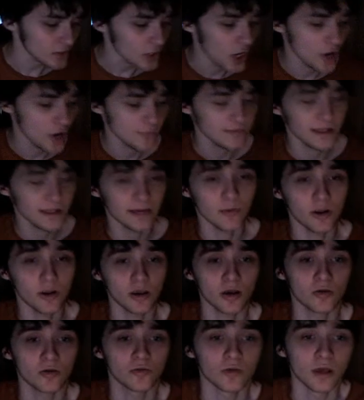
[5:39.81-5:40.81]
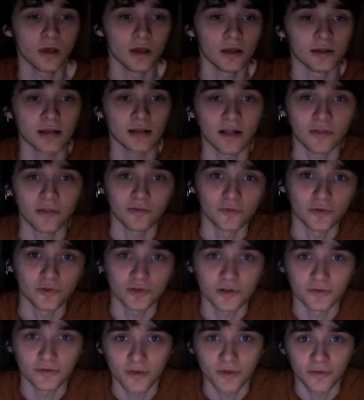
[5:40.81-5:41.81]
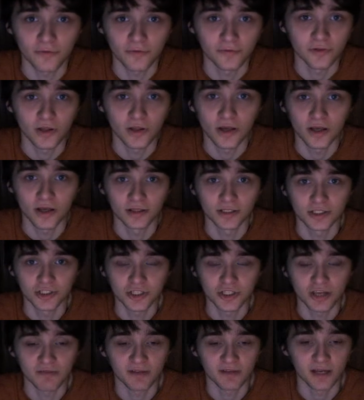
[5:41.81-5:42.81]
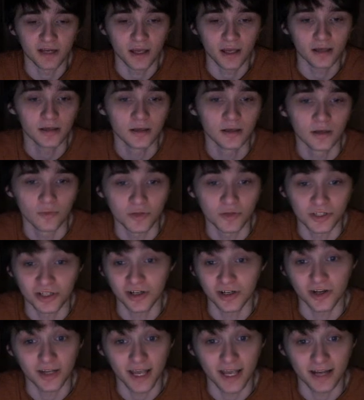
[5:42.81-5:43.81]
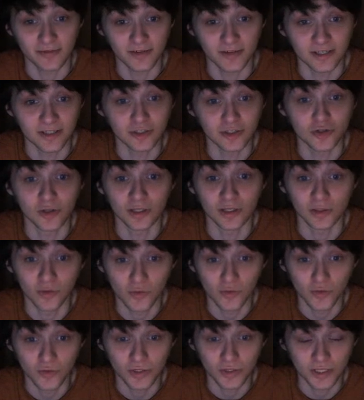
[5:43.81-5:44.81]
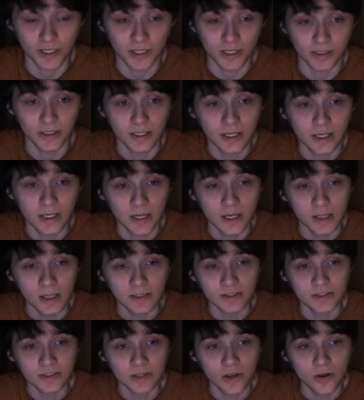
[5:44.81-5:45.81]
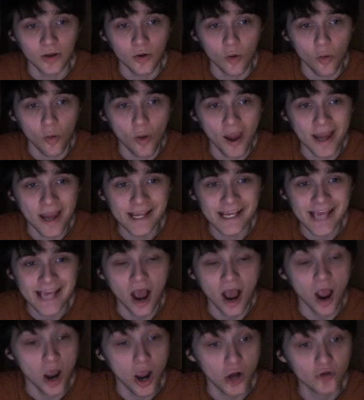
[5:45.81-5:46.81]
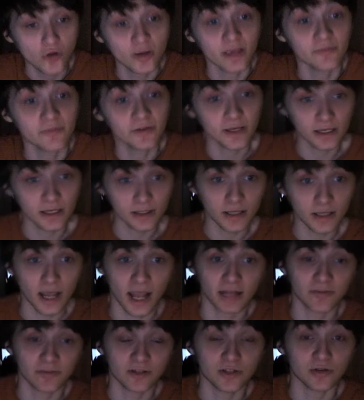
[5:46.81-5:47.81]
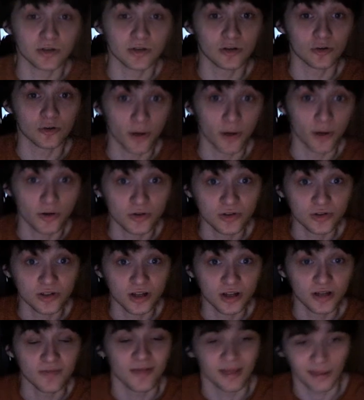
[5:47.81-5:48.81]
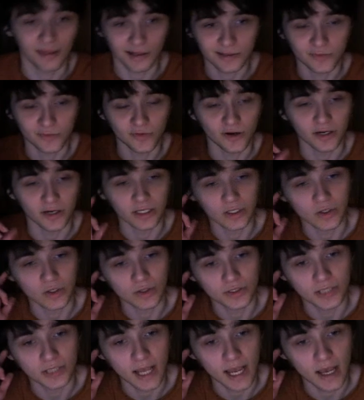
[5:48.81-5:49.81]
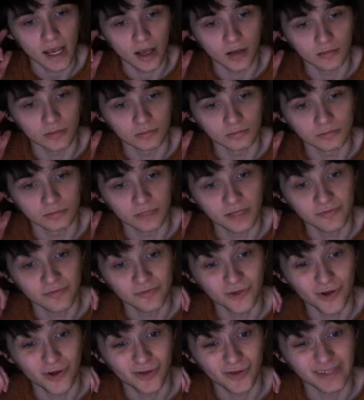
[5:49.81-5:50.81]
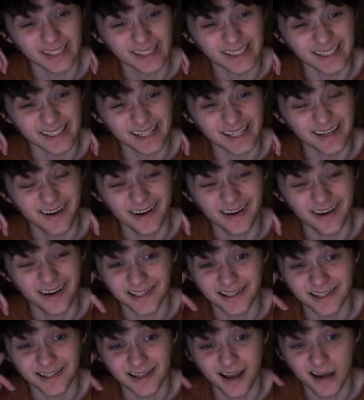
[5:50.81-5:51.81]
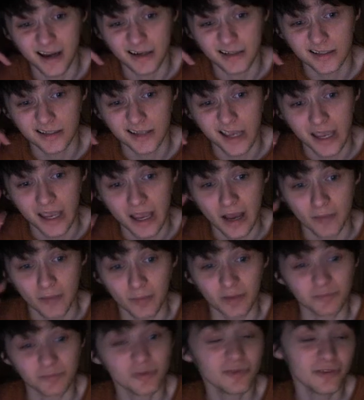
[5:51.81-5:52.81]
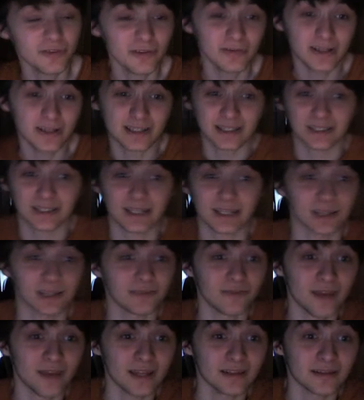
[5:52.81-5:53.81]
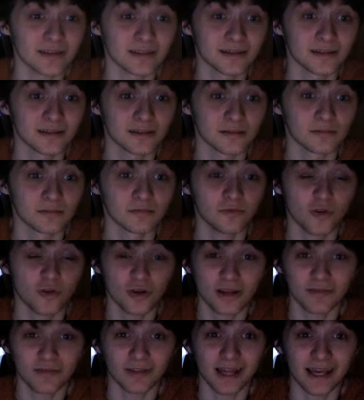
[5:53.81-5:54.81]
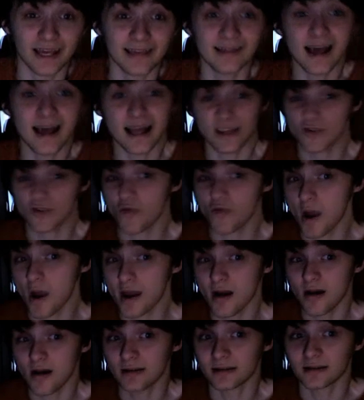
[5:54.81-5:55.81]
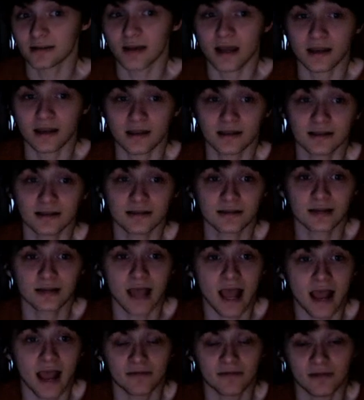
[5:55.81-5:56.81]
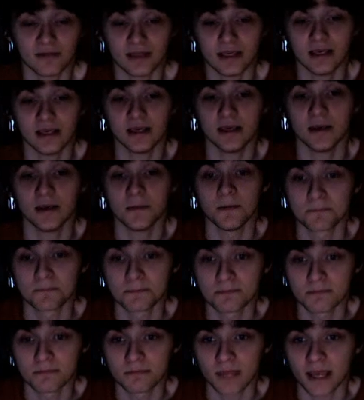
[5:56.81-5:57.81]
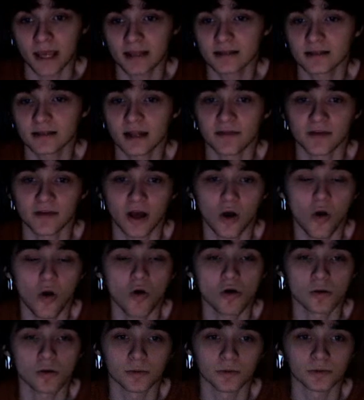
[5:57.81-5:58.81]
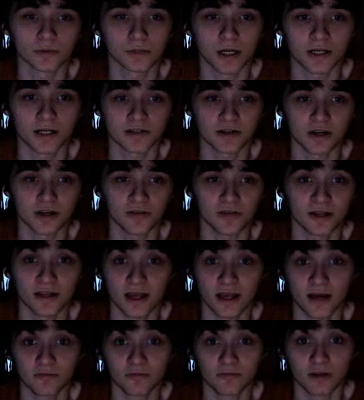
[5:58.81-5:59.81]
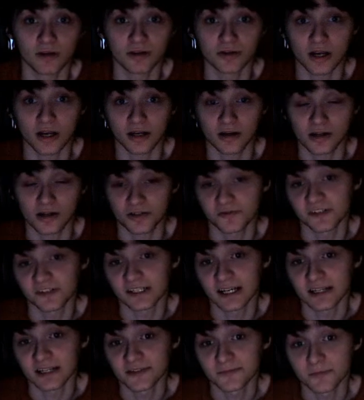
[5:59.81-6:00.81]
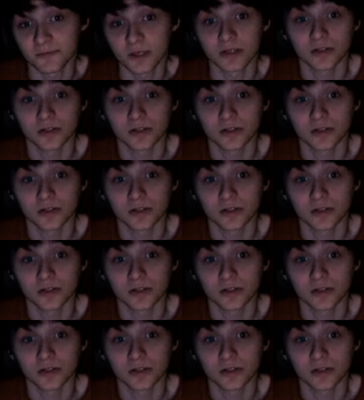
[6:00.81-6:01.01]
Hopefully it won't go down the route of Fleur de Chevalier, which can only activate during your turn. So, yeah, I hope if it can activate during your opponent's turn, that's very good. If not, then that kind of sucks. But with 3000 attack and defense for a level 8, that's quite nice, and it doesn't have a horrible kind of side effect that Red Dragon Archfiend has.